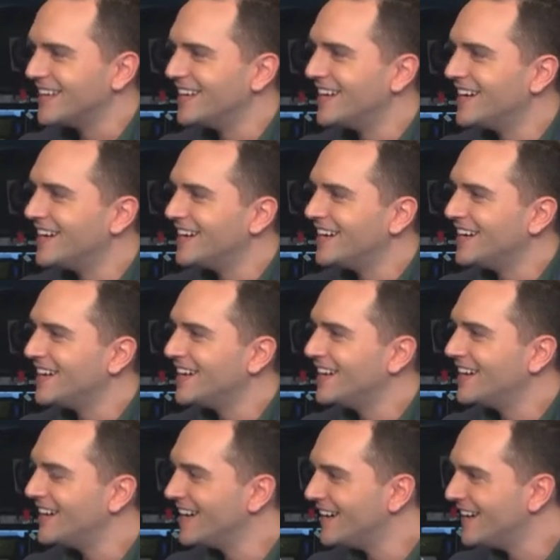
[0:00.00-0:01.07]

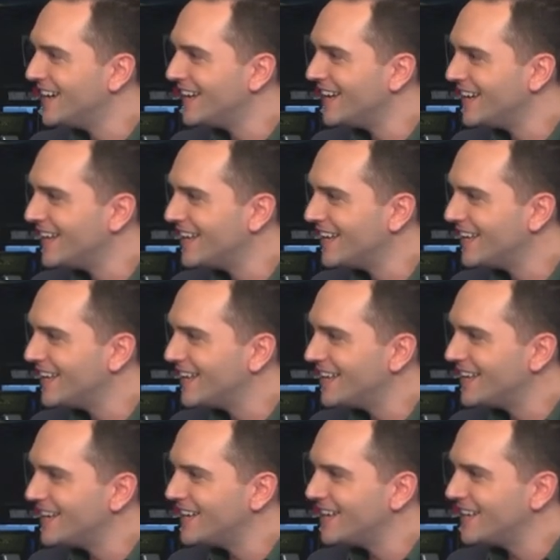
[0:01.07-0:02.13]

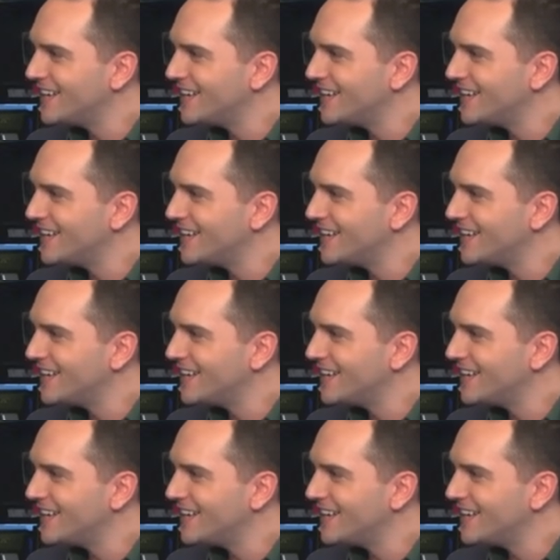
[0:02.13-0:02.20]
(not speaking)